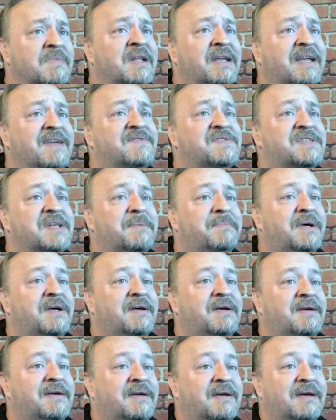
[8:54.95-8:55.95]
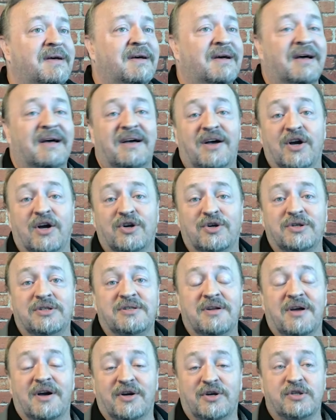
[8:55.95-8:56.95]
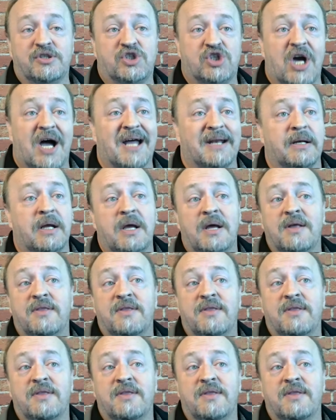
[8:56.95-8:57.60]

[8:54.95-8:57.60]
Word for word: Gives them uh, a good a good shot.